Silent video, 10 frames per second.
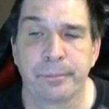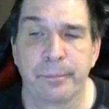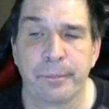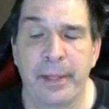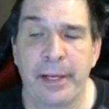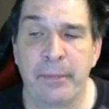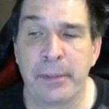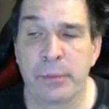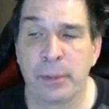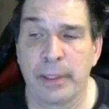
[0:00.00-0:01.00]
that
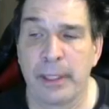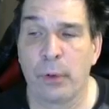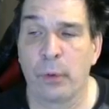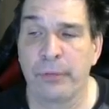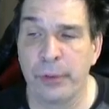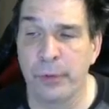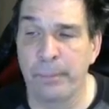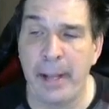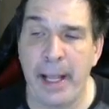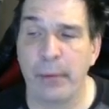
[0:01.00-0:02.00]
everybody's working on. Or if you're doing
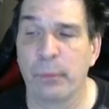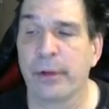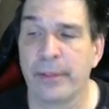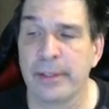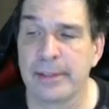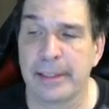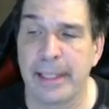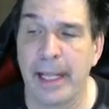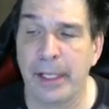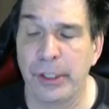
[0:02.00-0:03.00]
pad work, things like
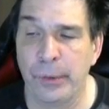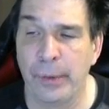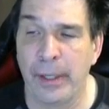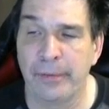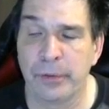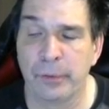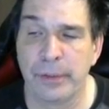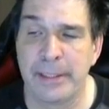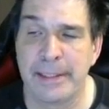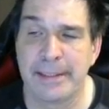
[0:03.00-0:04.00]
that, you have to
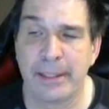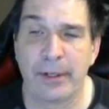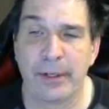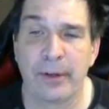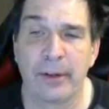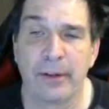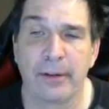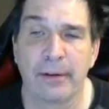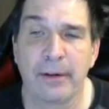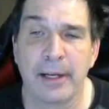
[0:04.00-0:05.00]
really segregate your
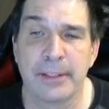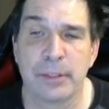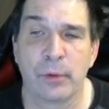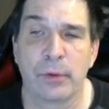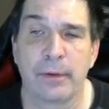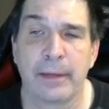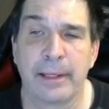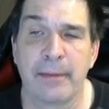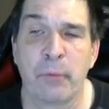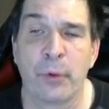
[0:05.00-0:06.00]
classes or like
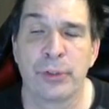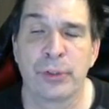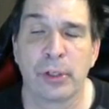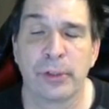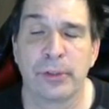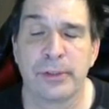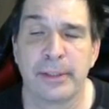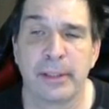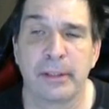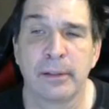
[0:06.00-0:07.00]
have more instructors in
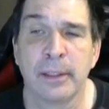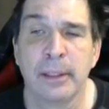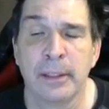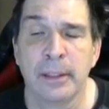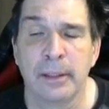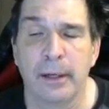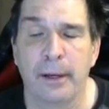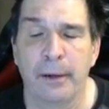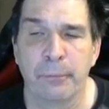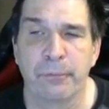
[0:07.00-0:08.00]
there
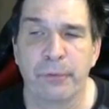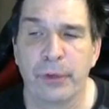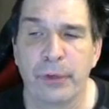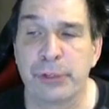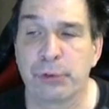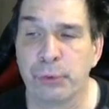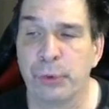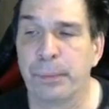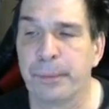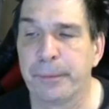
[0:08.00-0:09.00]
for each
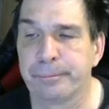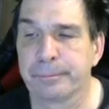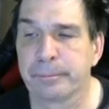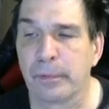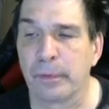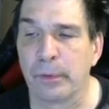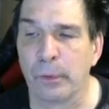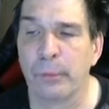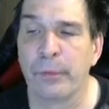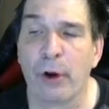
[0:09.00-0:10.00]
group.
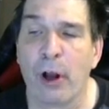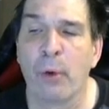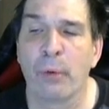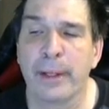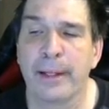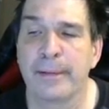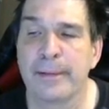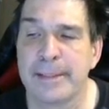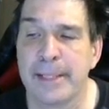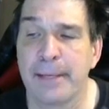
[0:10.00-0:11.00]
When they're all working on
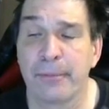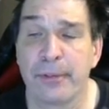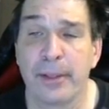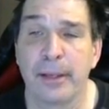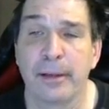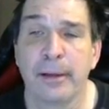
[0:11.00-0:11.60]
the same thing,